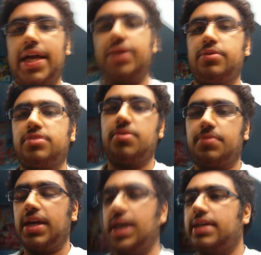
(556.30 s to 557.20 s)
hey, what's
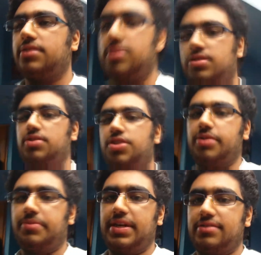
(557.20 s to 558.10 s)
up guys? You
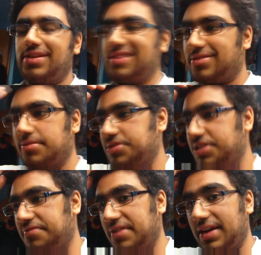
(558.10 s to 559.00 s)
know me, it's
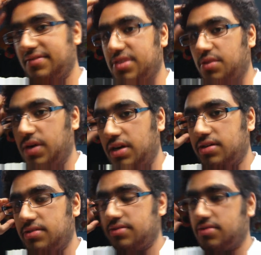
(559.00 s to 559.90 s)
SMG for Life Zero One.
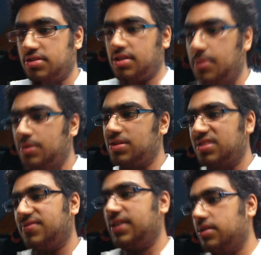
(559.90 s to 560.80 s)
Just coming with
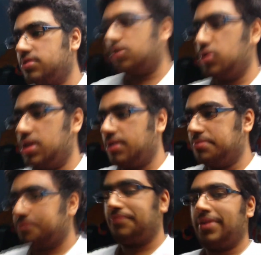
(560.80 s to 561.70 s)
this video. So
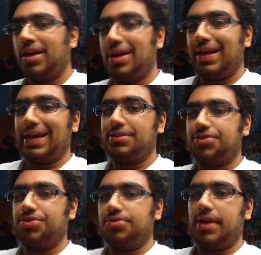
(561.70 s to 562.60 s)
um,
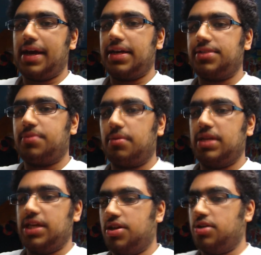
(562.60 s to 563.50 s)
as you guys
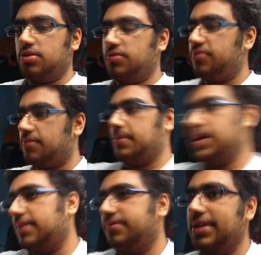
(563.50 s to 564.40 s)
probably know from
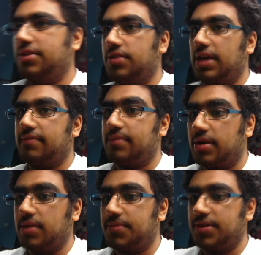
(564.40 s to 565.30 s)
my video that I
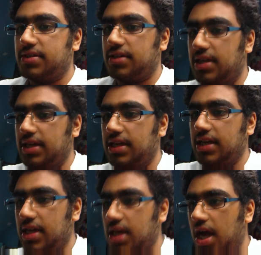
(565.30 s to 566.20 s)
put up recently,
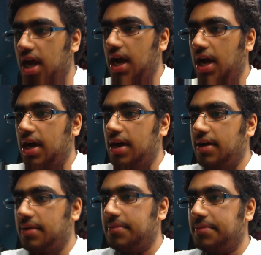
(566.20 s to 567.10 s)

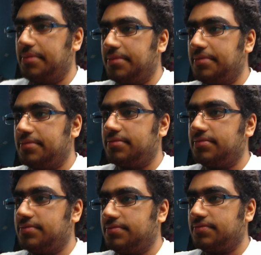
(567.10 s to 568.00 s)
um,
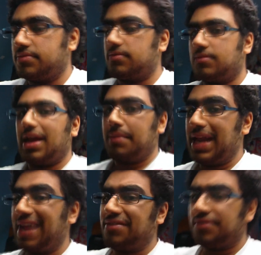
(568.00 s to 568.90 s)
I've
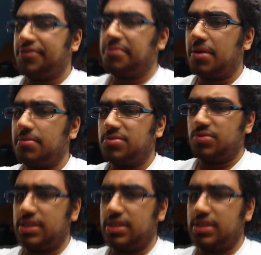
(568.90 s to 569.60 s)
been having a few problems